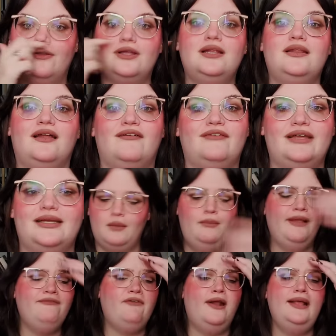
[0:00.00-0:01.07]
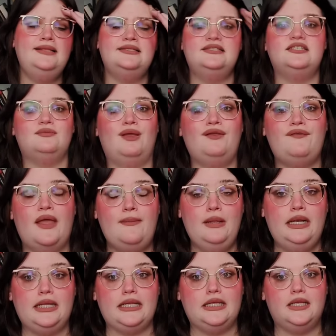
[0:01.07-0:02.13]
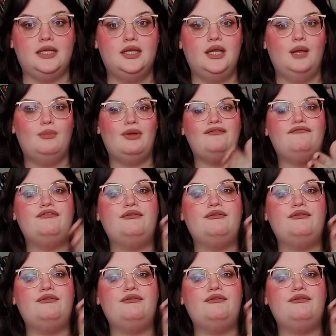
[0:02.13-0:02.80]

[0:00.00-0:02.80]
You're gonna love it. My friends, my family, my